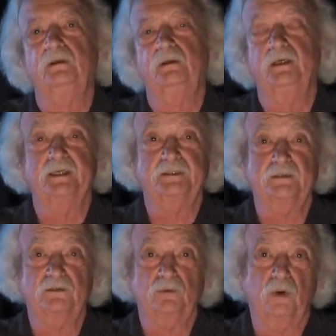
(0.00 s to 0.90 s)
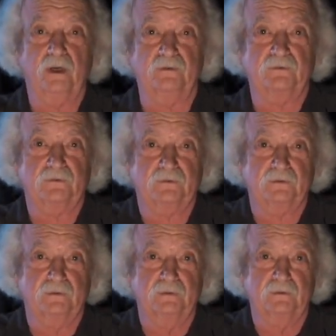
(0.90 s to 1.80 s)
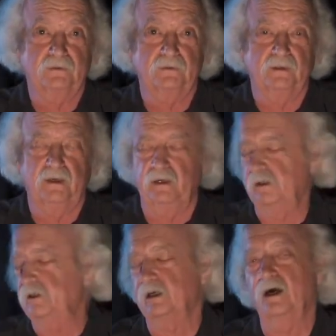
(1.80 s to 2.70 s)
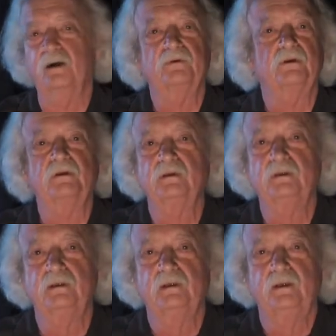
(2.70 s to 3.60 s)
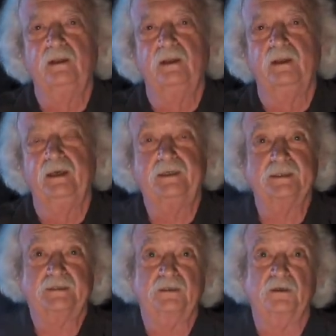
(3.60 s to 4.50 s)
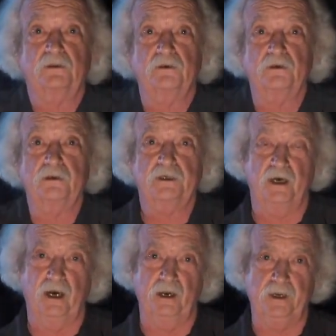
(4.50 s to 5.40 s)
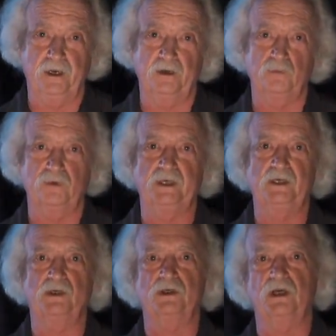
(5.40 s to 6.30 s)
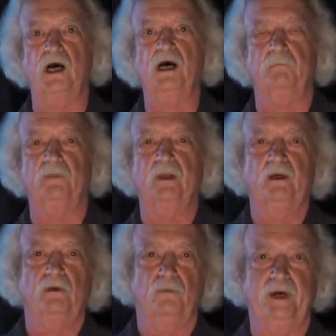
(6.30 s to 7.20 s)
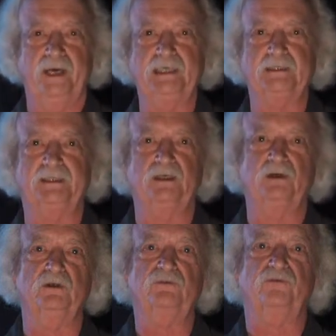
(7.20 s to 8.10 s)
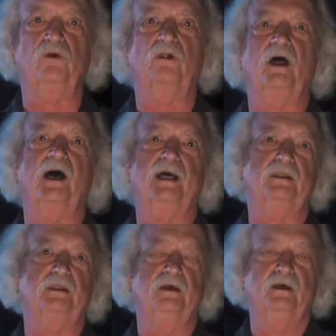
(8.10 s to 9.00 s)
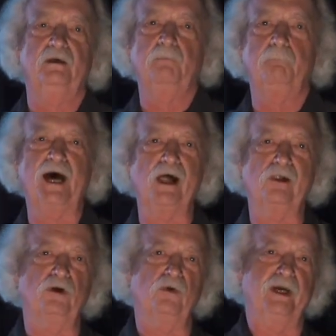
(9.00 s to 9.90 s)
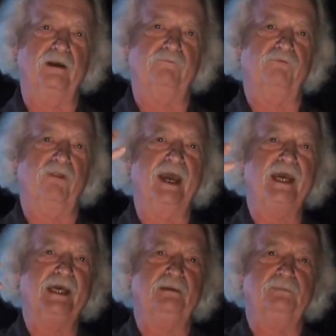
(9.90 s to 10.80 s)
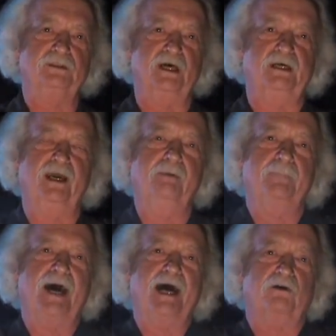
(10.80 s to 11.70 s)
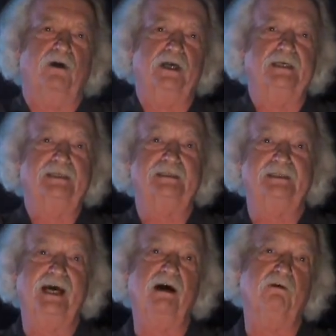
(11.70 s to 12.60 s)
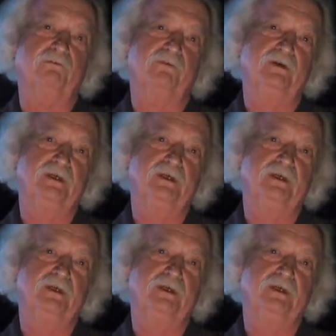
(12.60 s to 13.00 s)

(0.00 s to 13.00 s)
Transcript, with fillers: He kissed it twice. Nothing happened. He kissed it a third time and it reared up, raising to its full height, bellowing flames that came back on itself